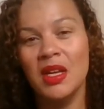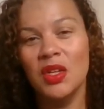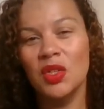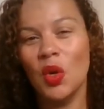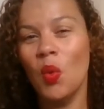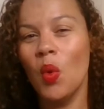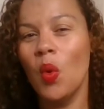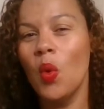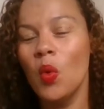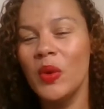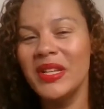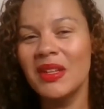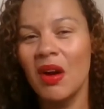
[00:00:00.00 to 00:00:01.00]
So
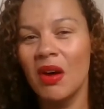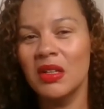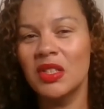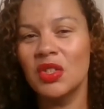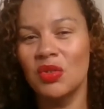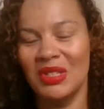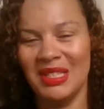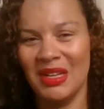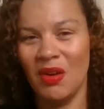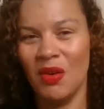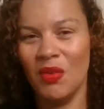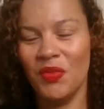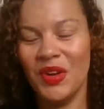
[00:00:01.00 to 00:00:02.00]
always ask
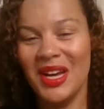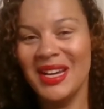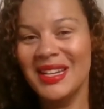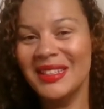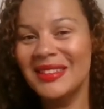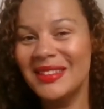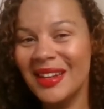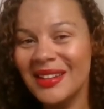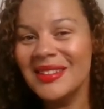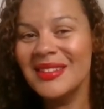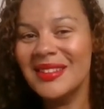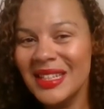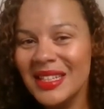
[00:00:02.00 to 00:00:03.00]
yourself, does
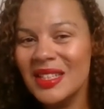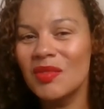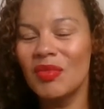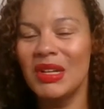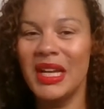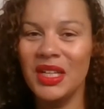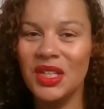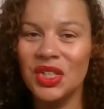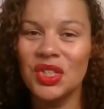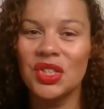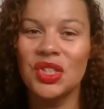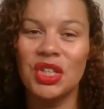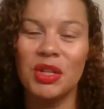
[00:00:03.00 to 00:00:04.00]
this
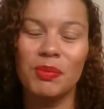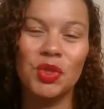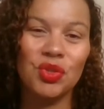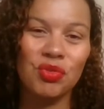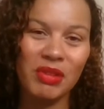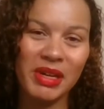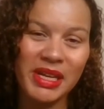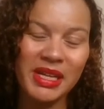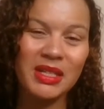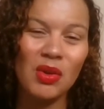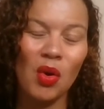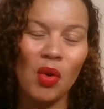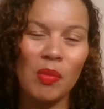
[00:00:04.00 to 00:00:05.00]
relationship
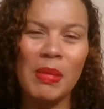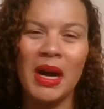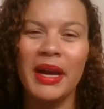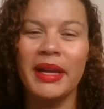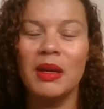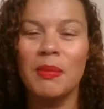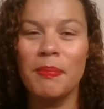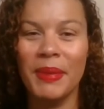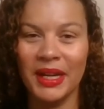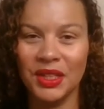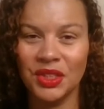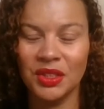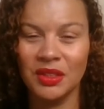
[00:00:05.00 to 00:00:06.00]
trade on my
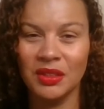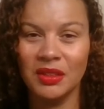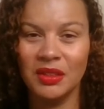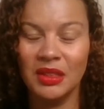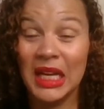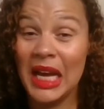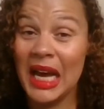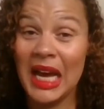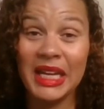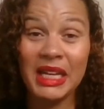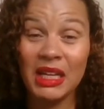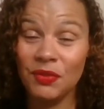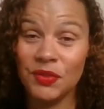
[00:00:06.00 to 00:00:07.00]
compassion?
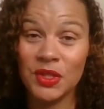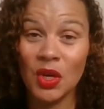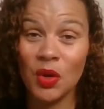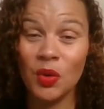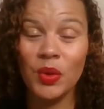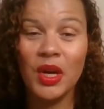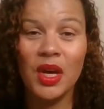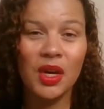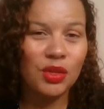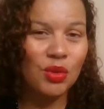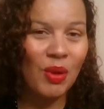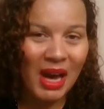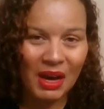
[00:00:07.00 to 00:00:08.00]
And if so,
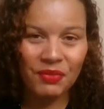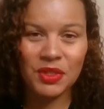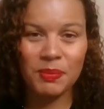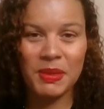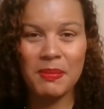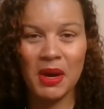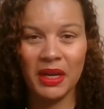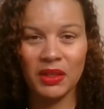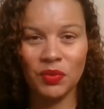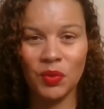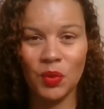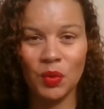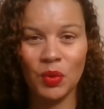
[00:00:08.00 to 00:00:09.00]
you have to be
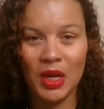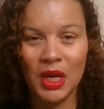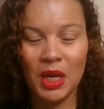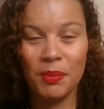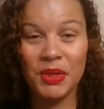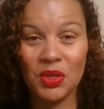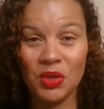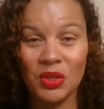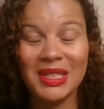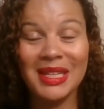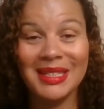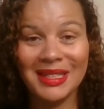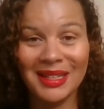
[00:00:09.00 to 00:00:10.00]
mindful because
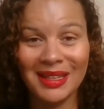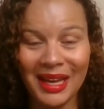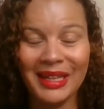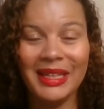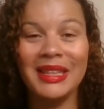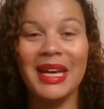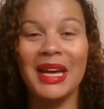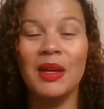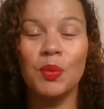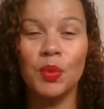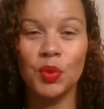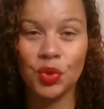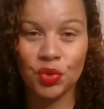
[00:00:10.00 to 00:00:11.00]
it's likely that it
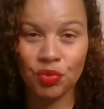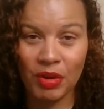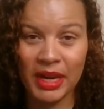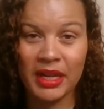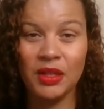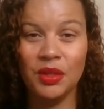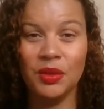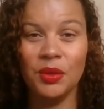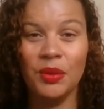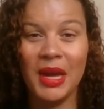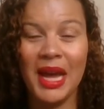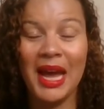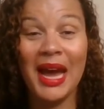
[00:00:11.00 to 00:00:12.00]
will drain you.
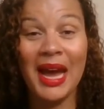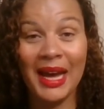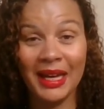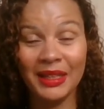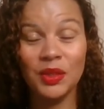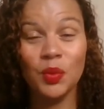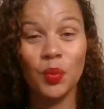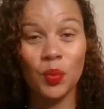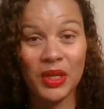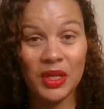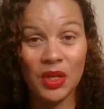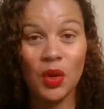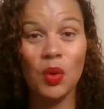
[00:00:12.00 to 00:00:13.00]
And we
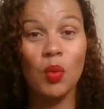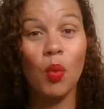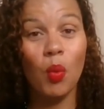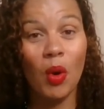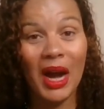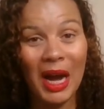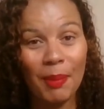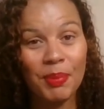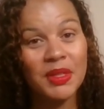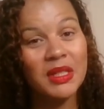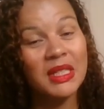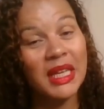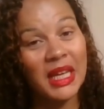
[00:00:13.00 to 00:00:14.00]
know what
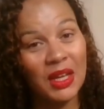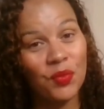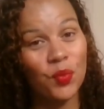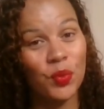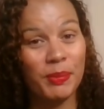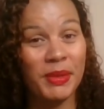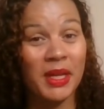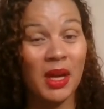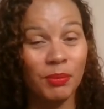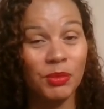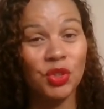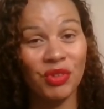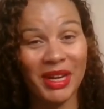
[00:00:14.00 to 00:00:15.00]
happens if we
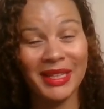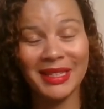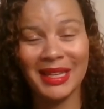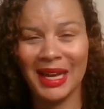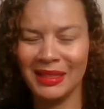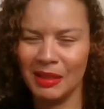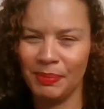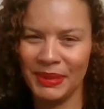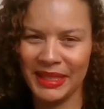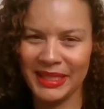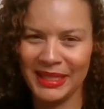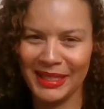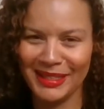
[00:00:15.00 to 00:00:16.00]
become drained and
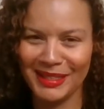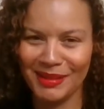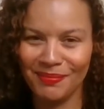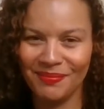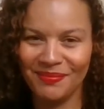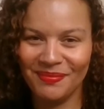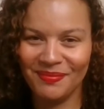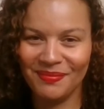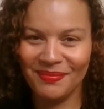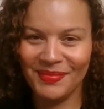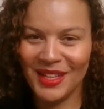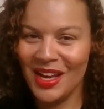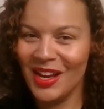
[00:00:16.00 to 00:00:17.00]
depleted.
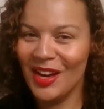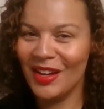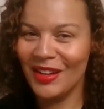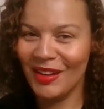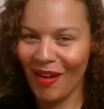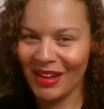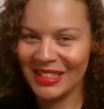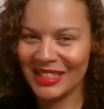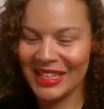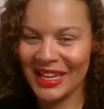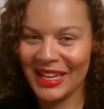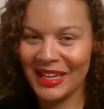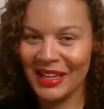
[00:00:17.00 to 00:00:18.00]

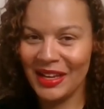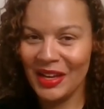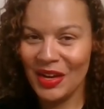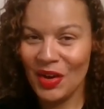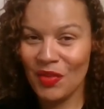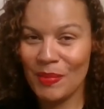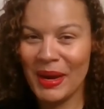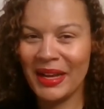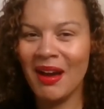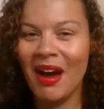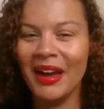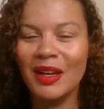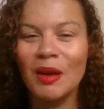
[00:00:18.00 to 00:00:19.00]
Lastly, for my
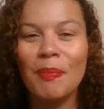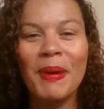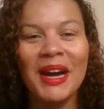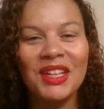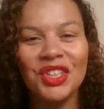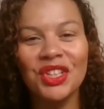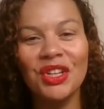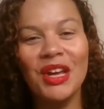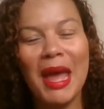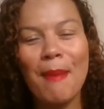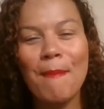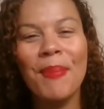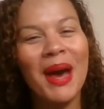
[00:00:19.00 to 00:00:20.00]
kind, compassionate,
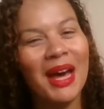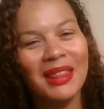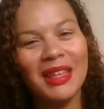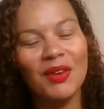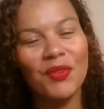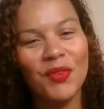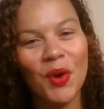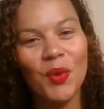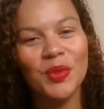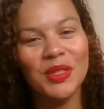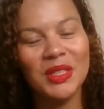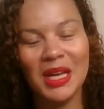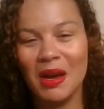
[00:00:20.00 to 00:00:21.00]
empathic
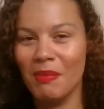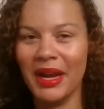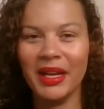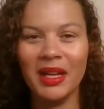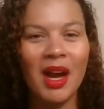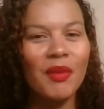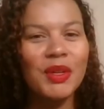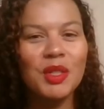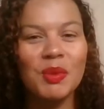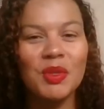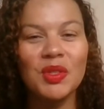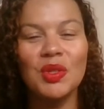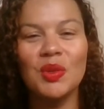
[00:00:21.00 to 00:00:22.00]
folks, my
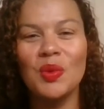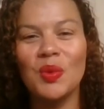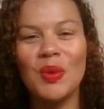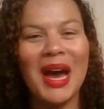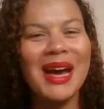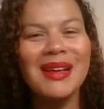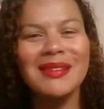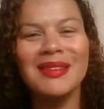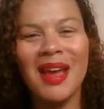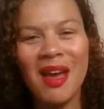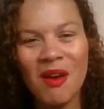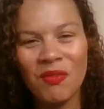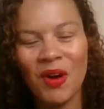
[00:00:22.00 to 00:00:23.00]
encouragement to you, as
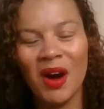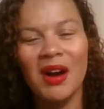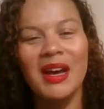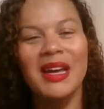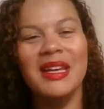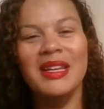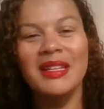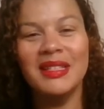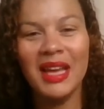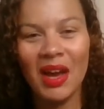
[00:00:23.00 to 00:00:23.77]
ever, is